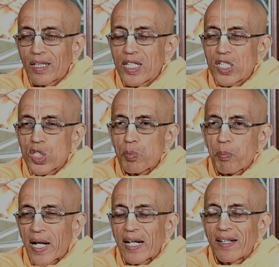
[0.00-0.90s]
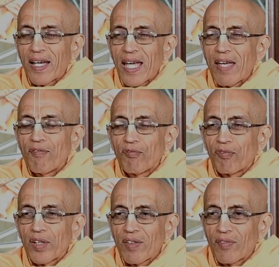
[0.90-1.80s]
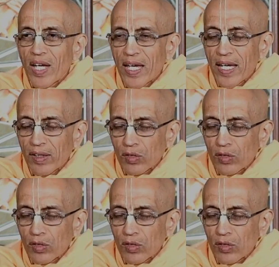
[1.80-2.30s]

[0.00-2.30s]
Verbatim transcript: is spread everywhere